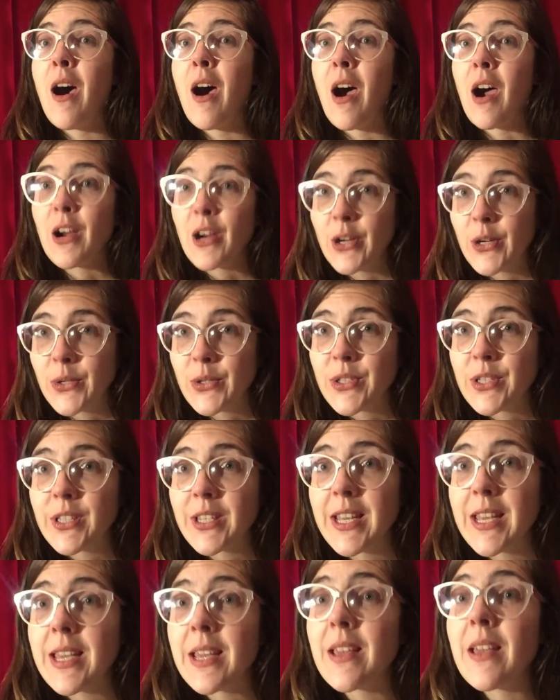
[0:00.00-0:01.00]
are
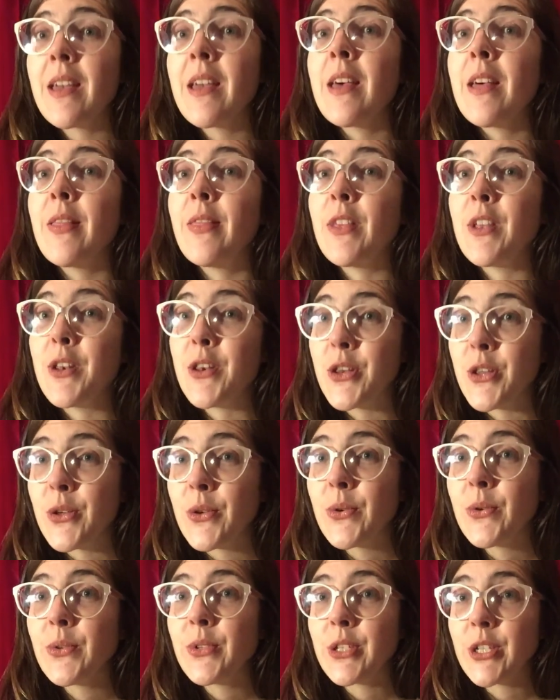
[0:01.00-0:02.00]
hosting the
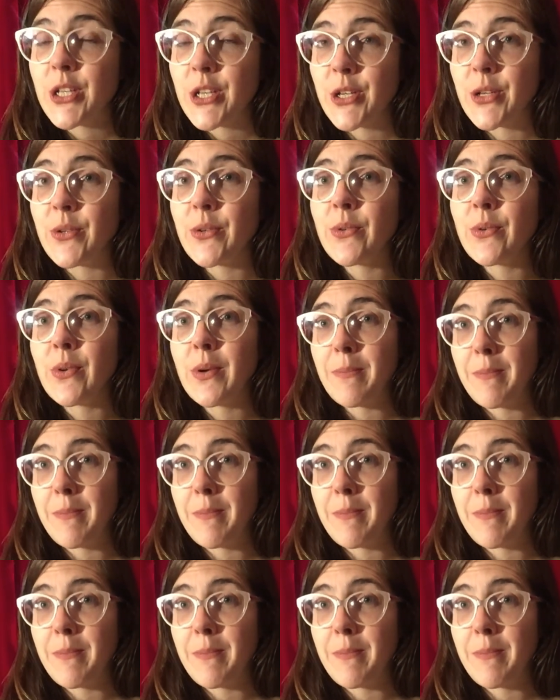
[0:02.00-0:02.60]
New to You